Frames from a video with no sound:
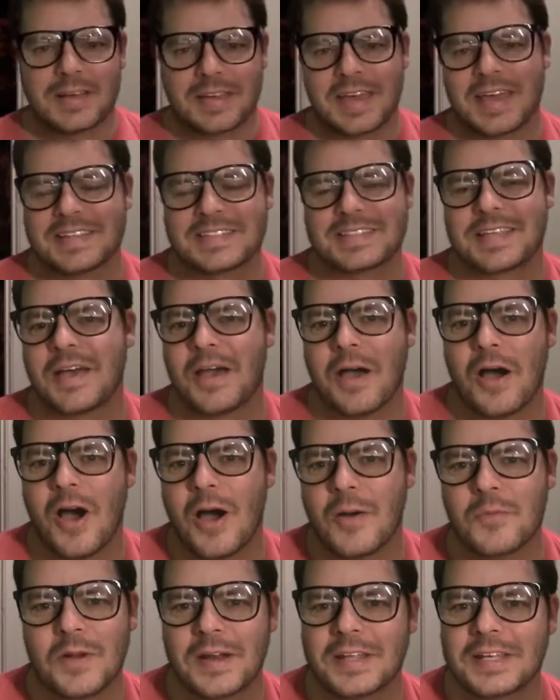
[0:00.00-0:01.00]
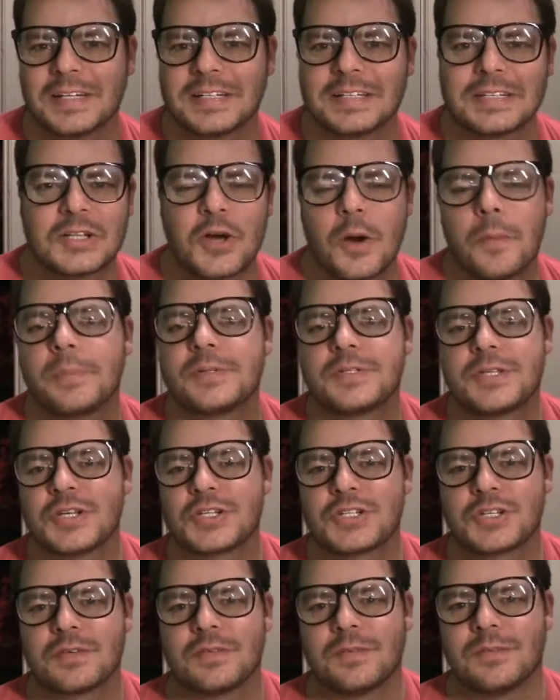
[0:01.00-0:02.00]
okay, so I'm running a little
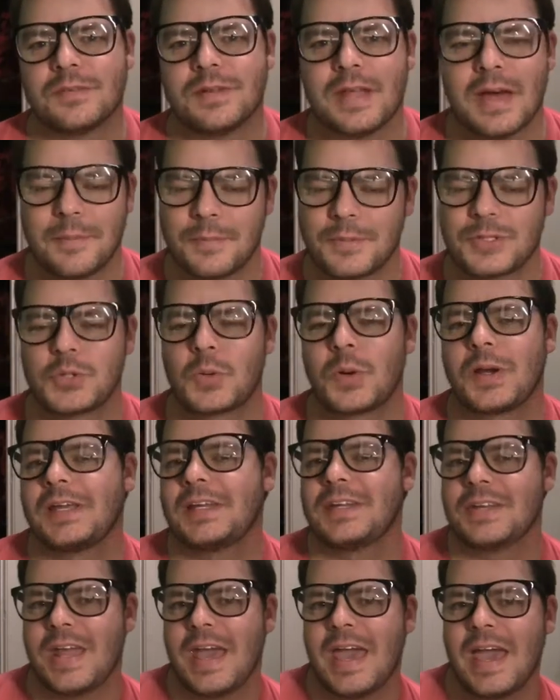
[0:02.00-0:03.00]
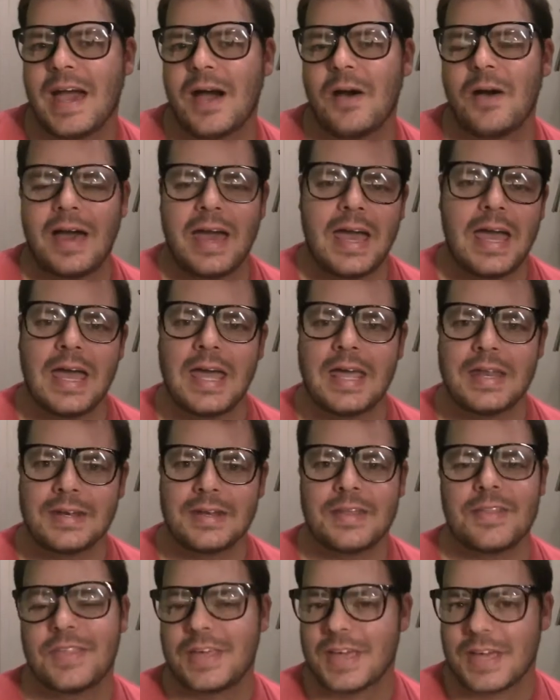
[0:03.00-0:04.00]
competition between now
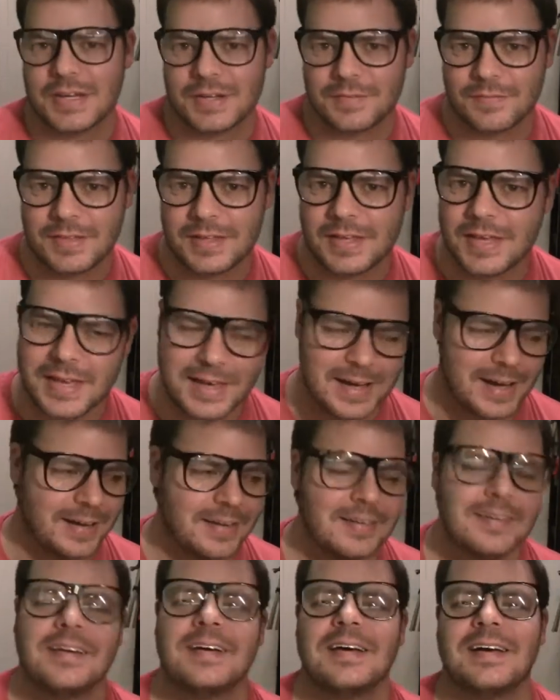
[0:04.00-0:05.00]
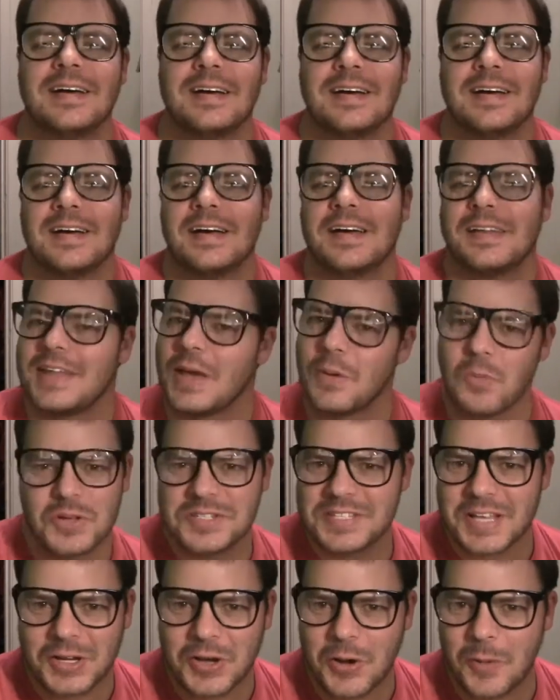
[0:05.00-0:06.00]
and the end of the year. Now,
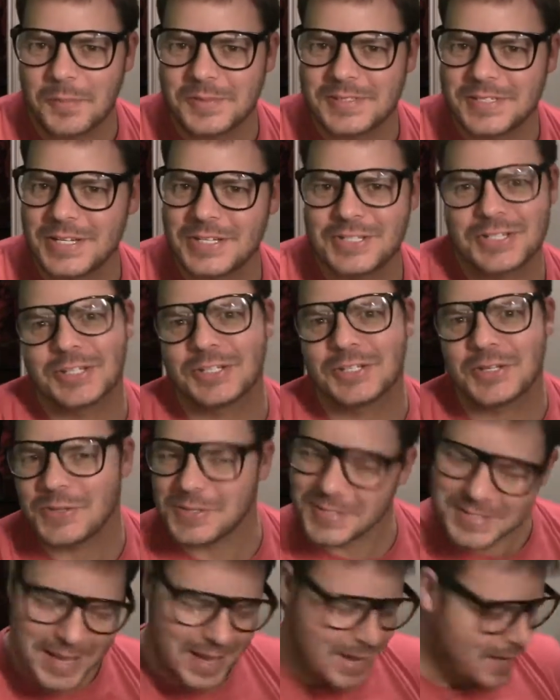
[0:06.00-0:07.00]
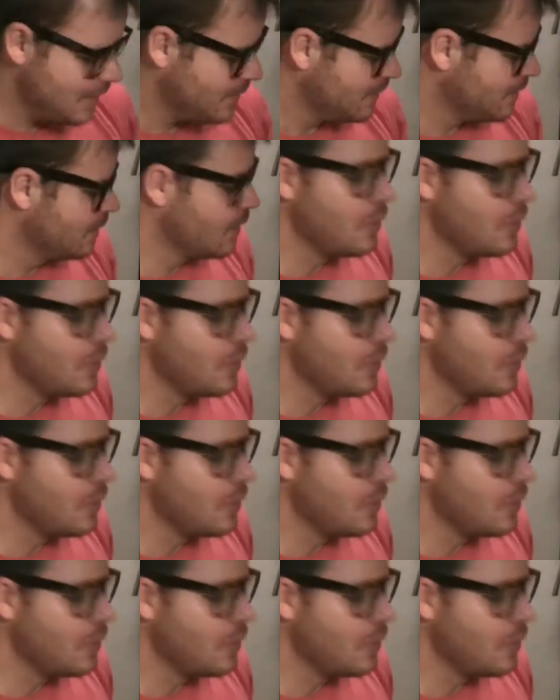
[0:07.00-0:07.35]
what's that competition, you say?